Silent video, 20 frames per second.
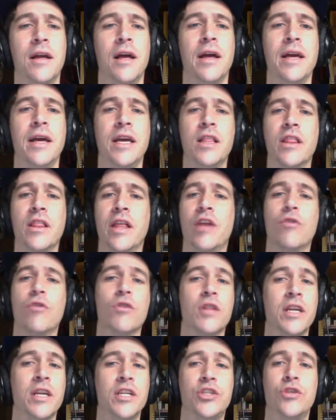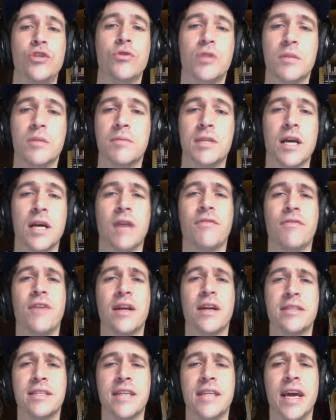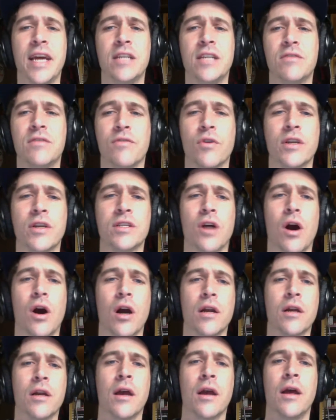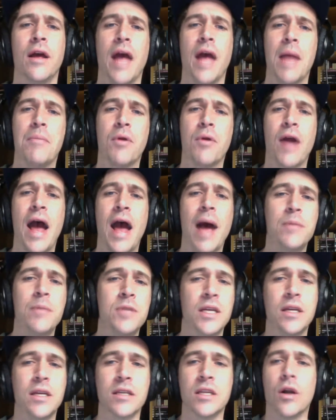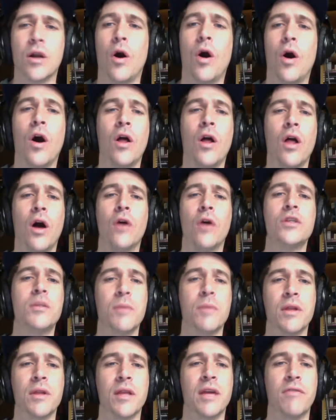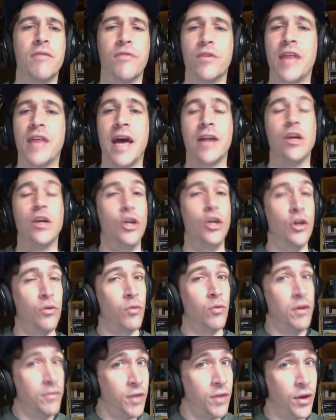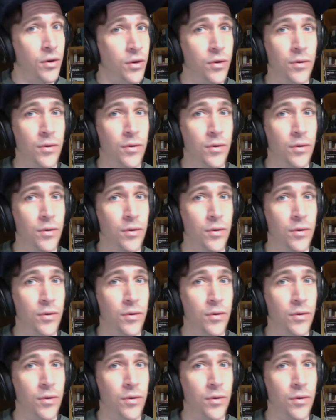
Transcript: He literally shoots himself on stage for his art, and perhaps he does it all ultimately for that good review,